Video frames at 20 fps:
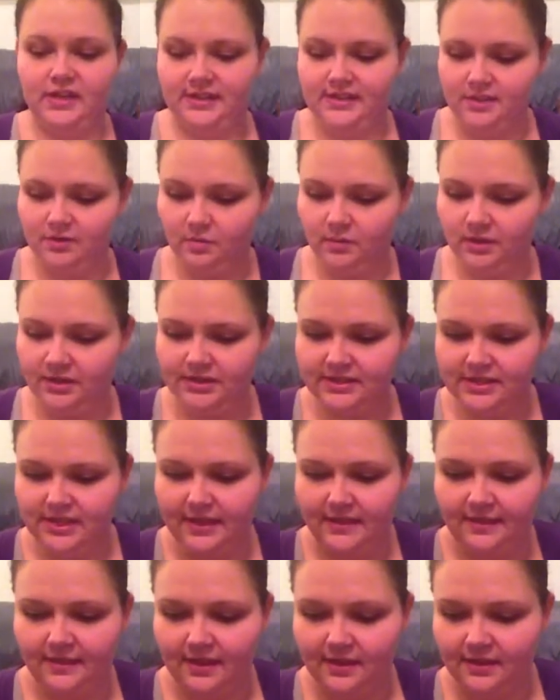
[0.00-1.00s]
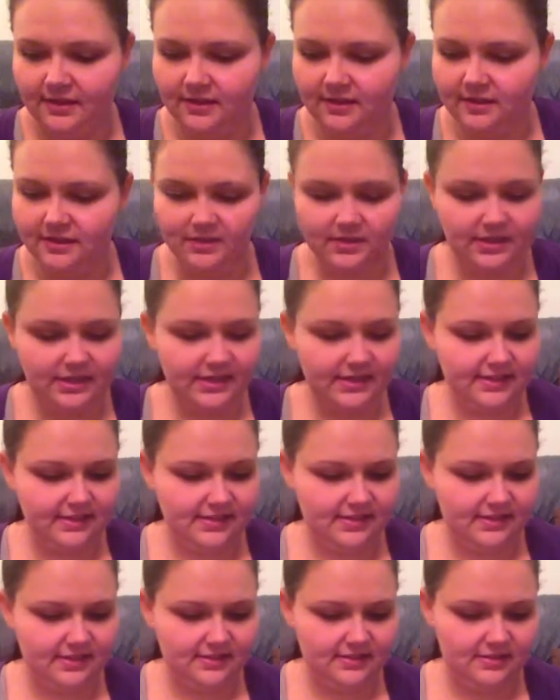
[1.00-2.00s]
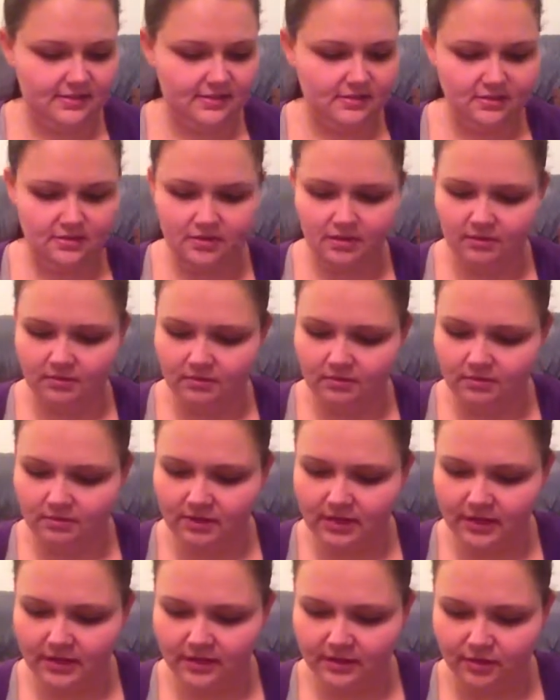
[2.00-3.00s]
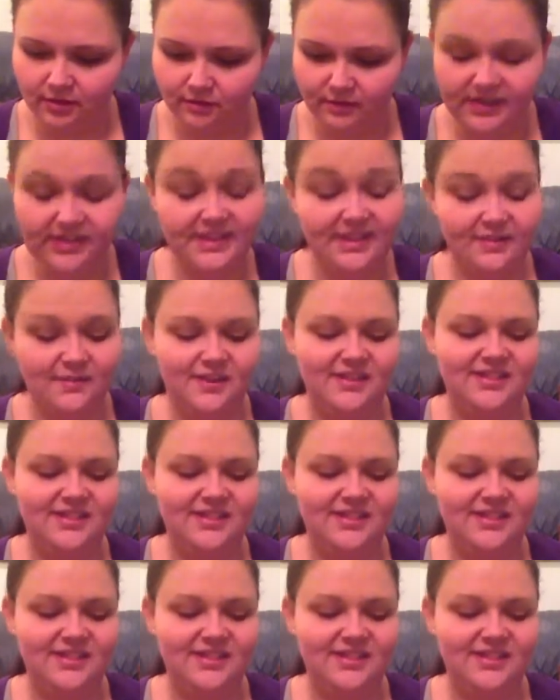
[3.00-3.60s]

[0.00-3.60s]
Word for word: glitter ones, and then the glitter. No, they're the three D